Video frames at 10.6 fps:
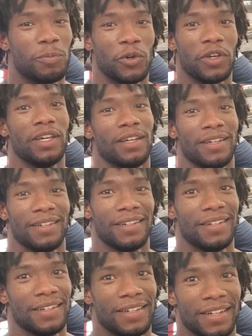spooky. Do you
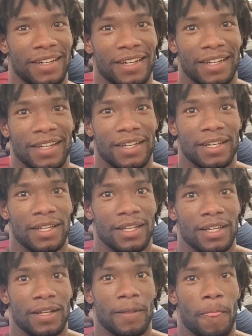look forward to being a bigger
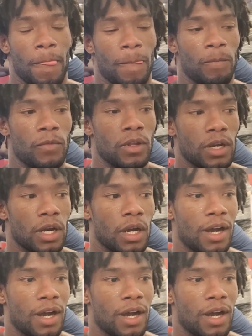man in the ring for once?